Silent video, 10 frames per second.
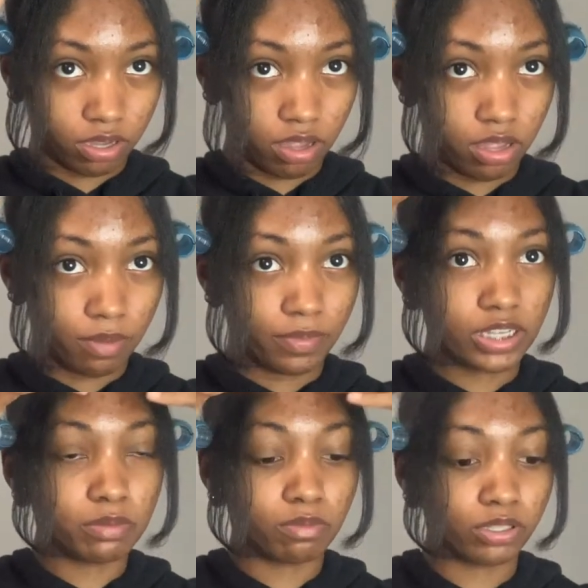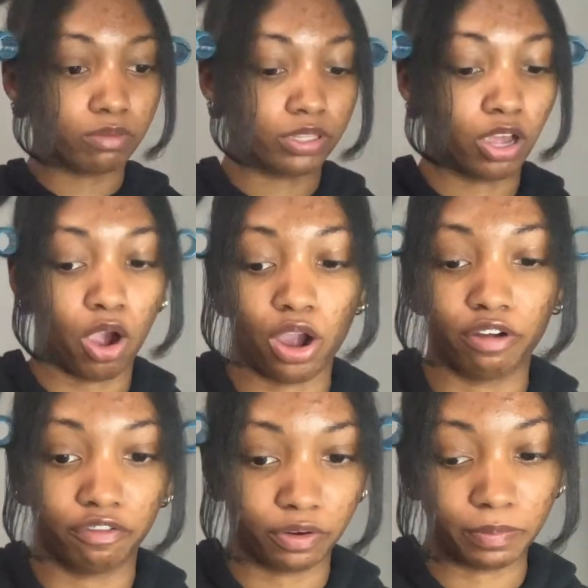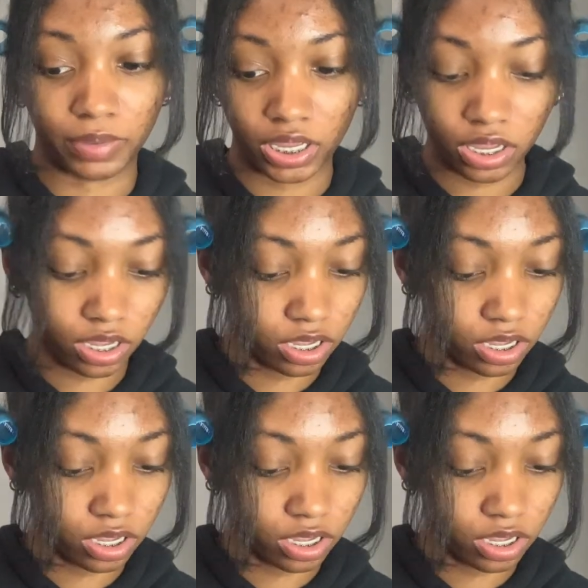um it's been really really hard for me